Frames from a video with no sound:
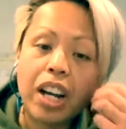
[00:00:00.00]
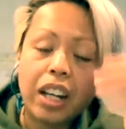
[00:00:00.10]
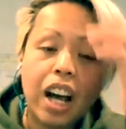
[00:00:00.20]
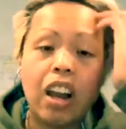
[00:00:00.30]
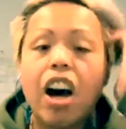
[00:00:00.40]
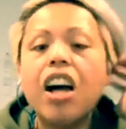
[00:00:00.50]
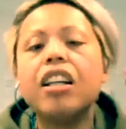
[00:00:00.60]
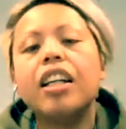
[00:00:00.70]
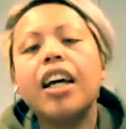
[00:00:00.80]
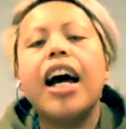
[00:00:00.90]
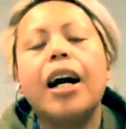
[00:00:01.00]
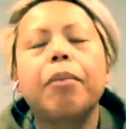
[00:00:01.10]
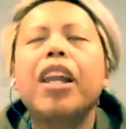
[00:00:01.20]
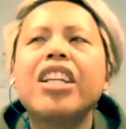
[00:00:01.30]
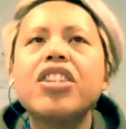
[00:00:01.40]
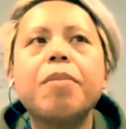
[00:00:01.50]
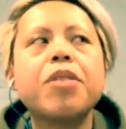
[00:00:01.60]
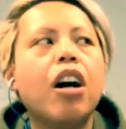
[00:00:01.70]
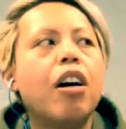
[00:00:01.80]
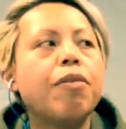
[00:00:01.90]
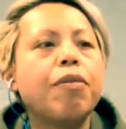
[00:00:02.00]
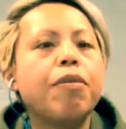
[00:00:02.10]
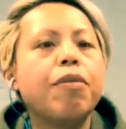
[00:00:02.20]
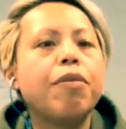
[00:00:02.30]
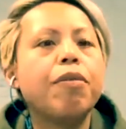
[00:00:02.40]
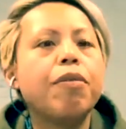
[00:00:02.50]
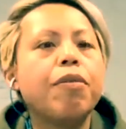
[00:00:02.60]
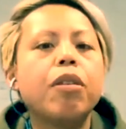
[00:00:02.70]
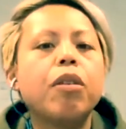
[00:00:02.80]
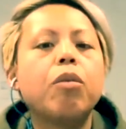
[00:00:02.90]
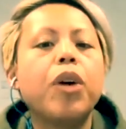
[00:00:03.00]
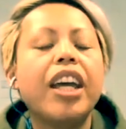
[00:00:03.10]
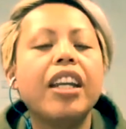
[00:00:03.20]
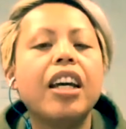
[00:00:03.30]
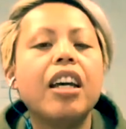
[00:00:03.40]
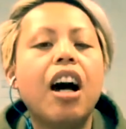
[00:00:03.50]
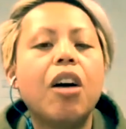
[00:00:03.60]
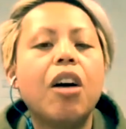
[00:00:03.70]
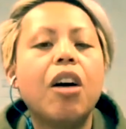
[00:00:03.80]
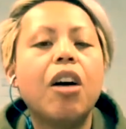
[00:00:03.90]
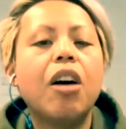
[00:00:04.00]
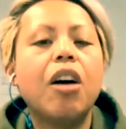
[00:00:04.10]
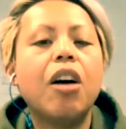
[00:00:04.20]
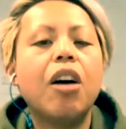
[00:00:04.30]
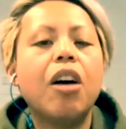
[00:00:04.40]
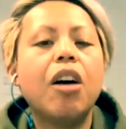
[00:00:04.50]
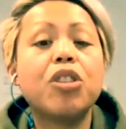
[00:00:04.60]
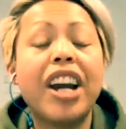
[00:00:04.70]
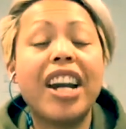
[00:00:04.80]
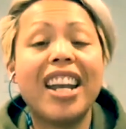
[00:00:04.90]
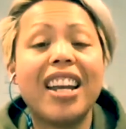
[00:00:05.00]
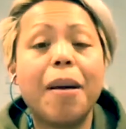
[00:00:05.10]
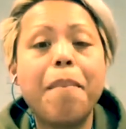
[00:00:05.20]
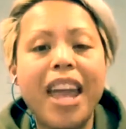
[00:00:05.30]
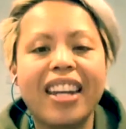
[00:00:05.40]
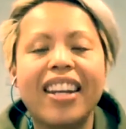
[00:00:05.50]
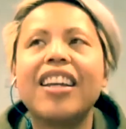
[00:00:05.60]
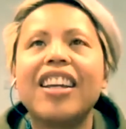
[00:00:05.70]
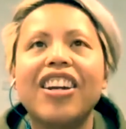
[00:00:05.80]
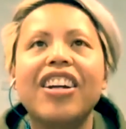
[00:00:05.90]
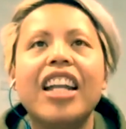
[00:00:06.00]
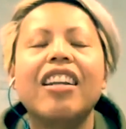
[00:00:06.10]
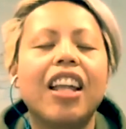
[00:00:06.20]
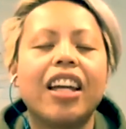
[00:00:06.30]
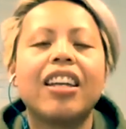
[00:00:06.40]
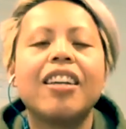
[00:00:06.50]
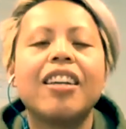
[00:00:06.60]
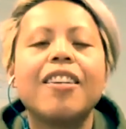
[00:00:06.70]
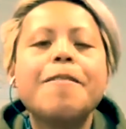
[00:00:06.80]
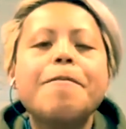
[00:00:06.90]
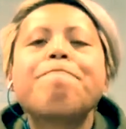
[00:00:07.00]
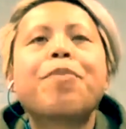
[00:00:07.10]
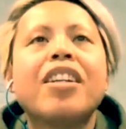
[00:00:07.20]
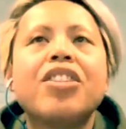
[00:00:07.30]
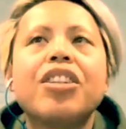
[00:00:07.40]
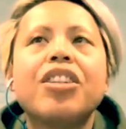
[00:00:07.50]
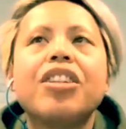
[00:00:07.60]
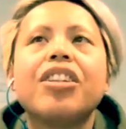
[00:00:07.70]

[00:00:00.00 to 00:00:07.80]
process quite a lot. Like in terms of when I was training men, and